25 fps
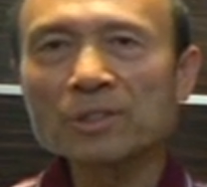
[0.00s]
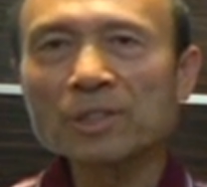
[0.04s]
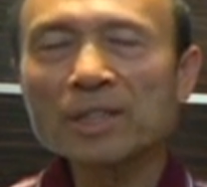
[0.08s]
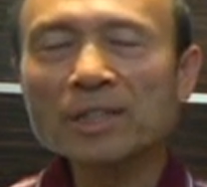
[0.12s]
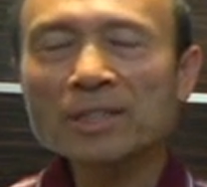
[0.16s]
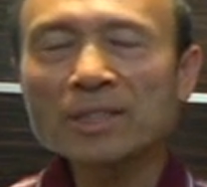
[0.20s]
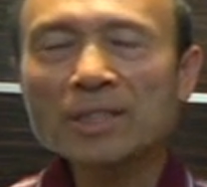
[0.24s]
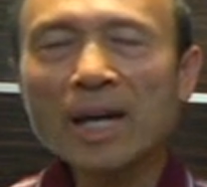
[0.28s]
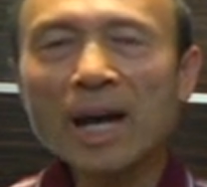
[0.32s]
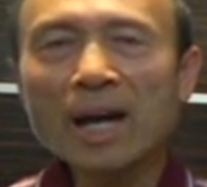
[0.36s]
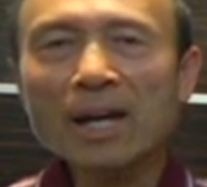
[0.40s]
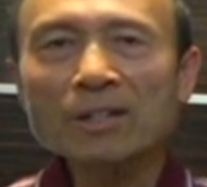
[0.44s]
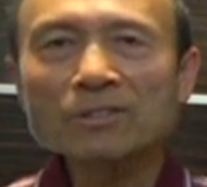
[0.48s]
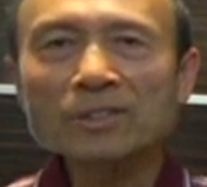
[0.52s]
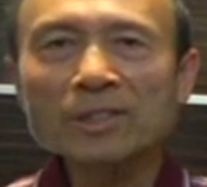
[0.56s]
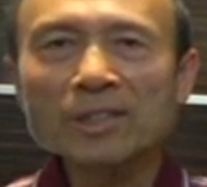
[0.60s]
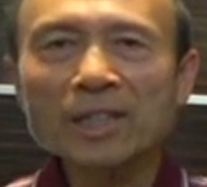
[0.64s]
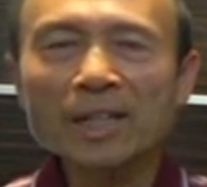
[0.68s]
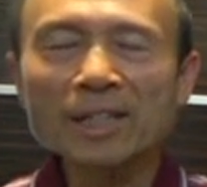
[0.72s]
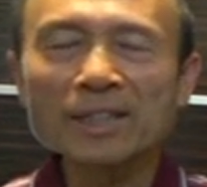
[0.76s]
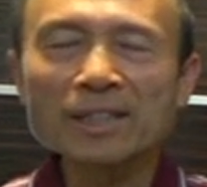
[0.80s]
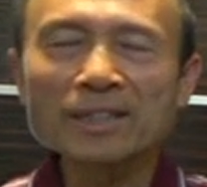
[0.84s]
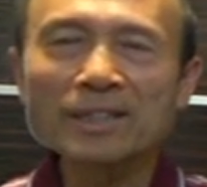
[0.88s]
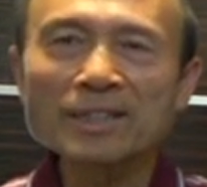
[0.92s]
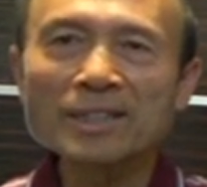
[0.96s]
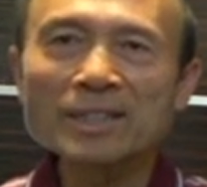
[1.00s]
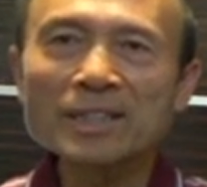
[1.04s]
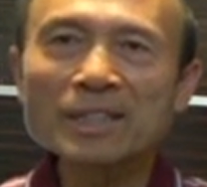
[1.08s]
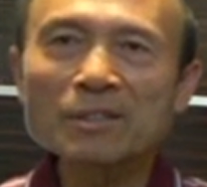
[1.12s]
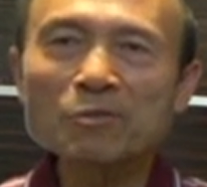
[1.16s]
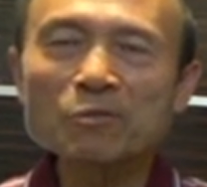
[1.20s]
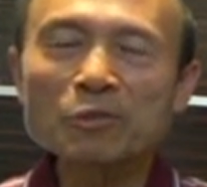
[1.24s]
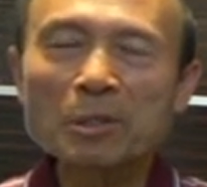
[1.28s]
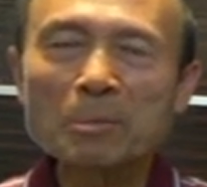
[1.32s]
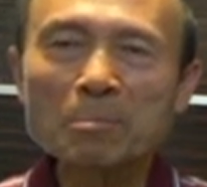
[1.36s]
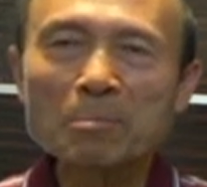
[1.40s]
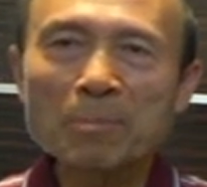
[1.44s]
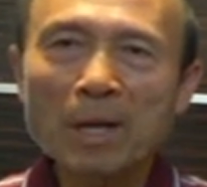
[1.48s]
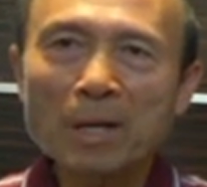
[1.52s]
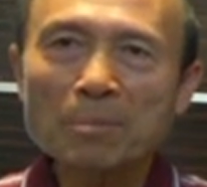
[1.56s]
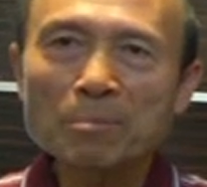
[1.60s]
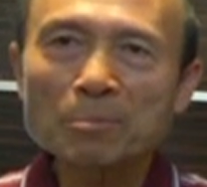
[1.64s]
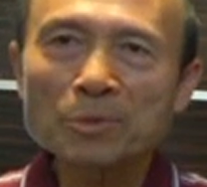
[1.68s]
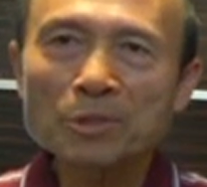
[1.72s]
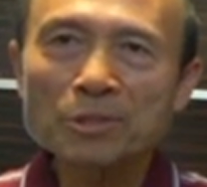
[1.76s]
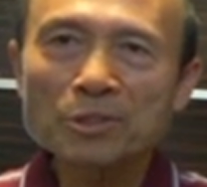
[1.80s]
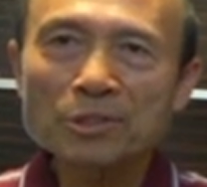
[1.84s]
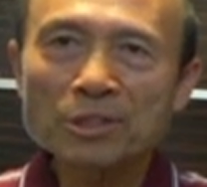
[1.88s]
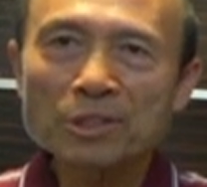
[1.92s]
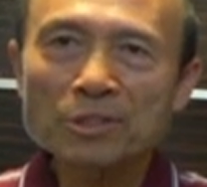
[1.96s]
That's how God is. He
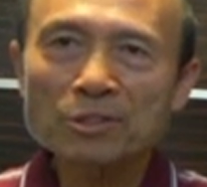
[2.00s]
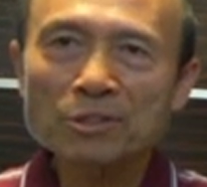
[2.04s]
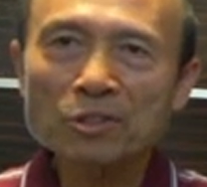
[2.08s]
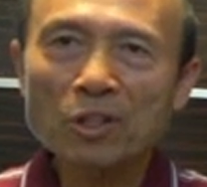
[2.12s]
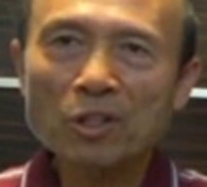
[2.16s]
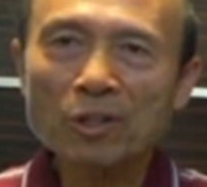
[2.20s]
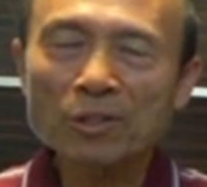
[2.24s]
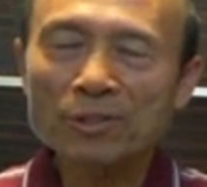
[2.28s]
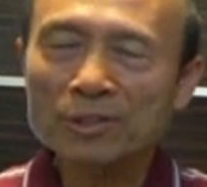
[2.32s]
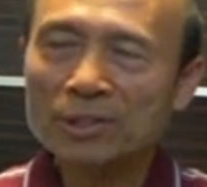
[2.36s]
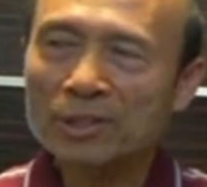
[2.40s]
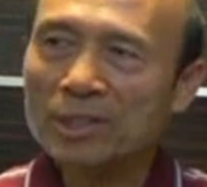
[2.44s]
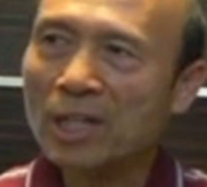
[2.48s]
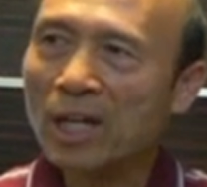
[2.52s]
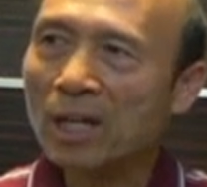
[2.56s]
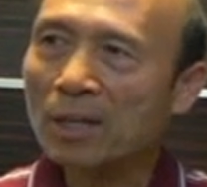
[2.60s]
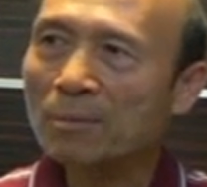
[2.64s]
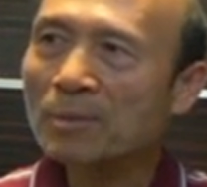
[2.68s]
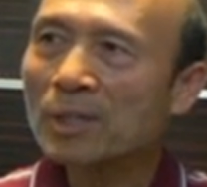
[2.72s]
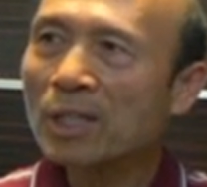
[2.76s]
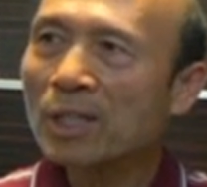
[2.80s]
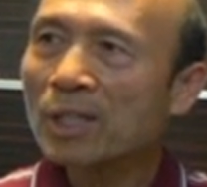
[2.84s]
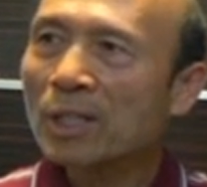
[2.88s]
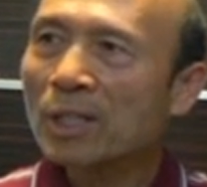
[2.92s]
remembers us all the time.